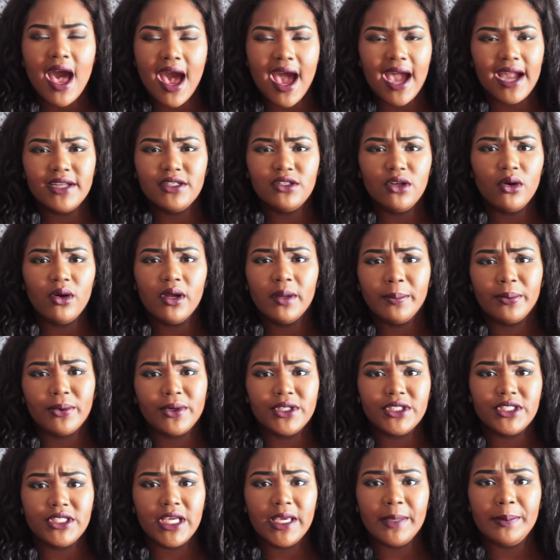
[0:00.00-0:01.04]
I don't
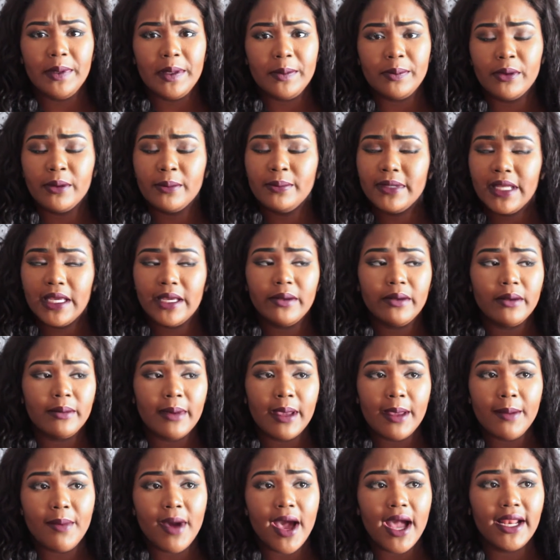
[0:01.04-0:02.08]
appreciate people playing with
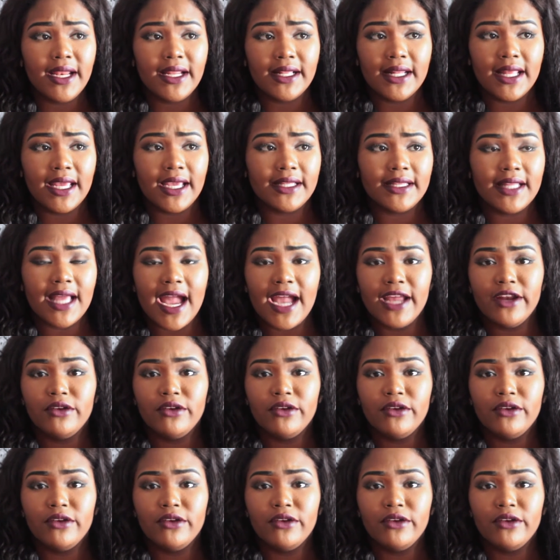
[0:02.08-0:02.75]
my body like that.